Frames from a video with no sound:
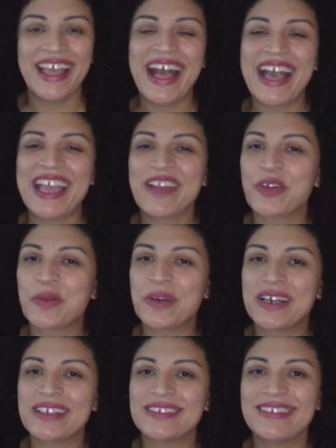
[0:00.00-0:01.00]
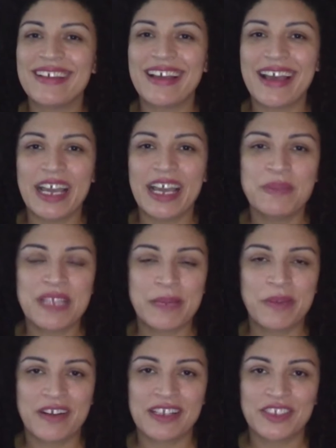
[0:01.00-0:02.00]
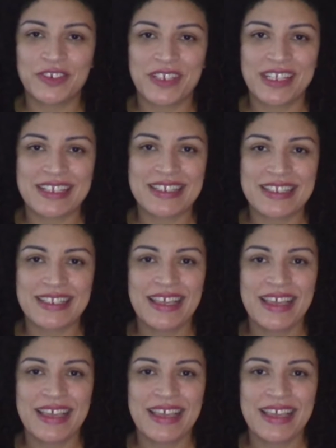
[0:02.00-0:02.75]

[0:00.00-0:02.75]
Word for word: Hi, everyone. I'm Demma Rodriguez.